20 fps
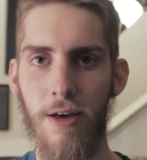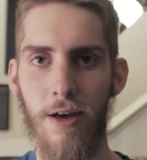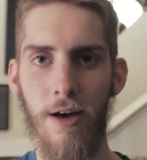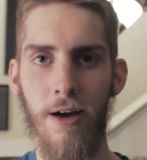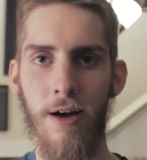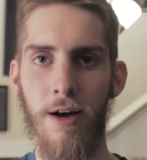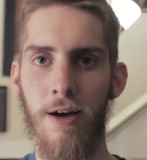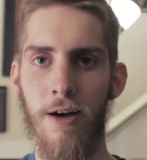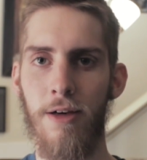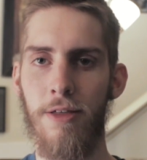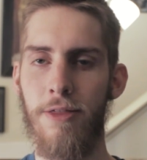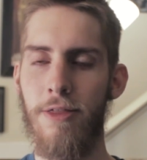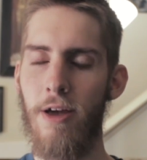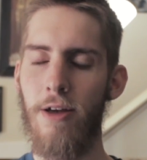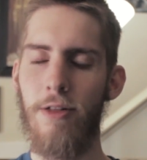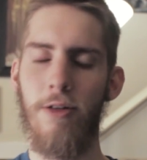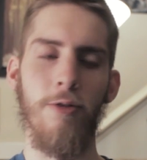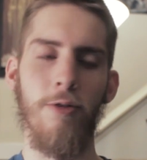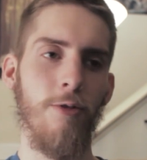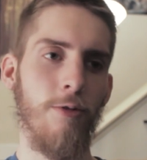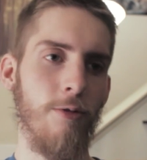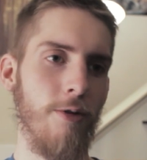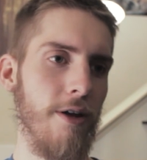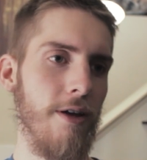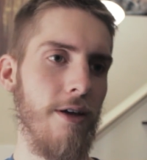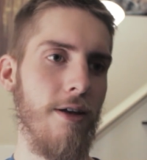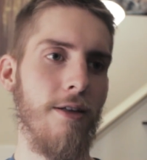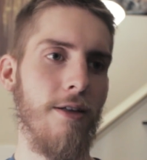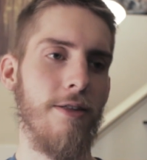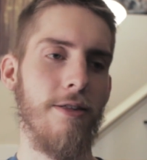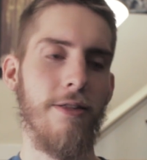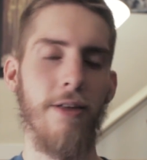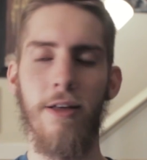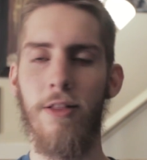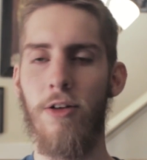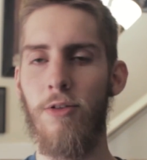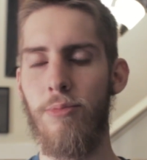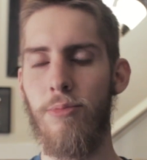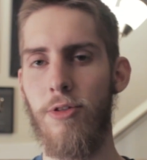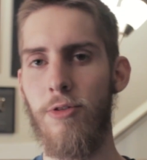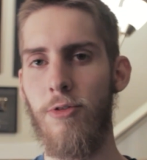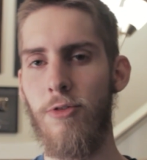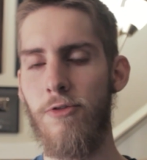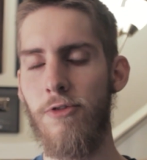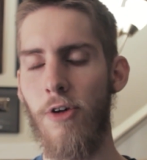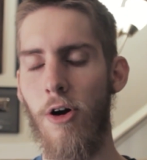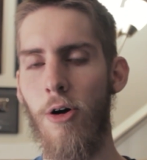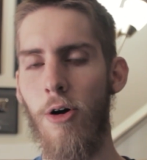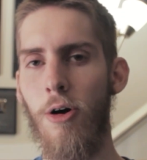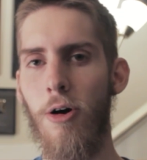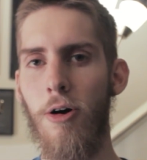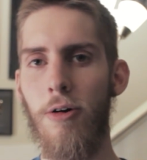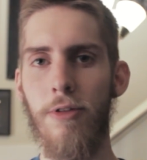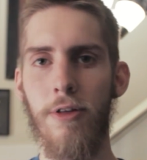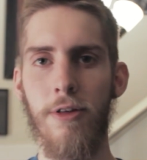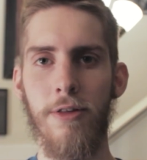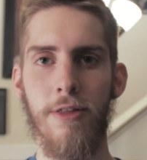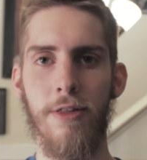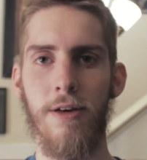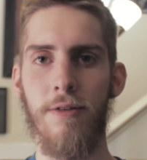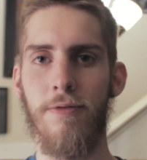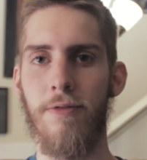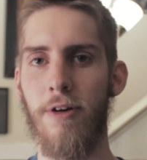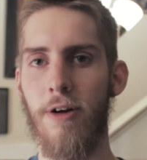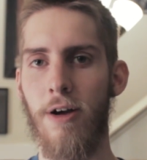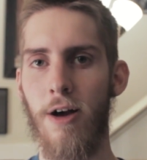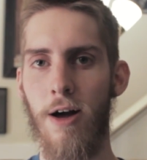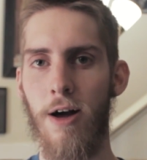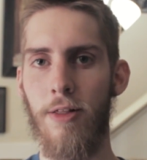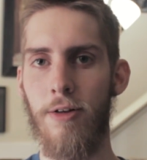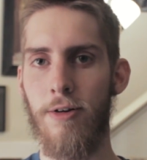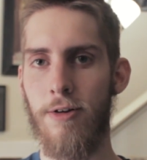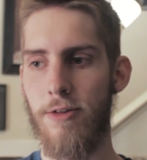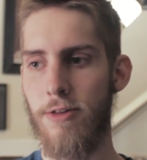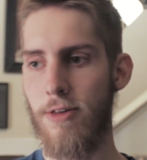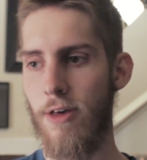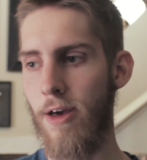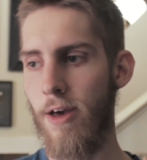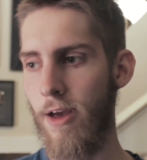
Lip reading: phthalo greens, phthalo blues, all these different colors,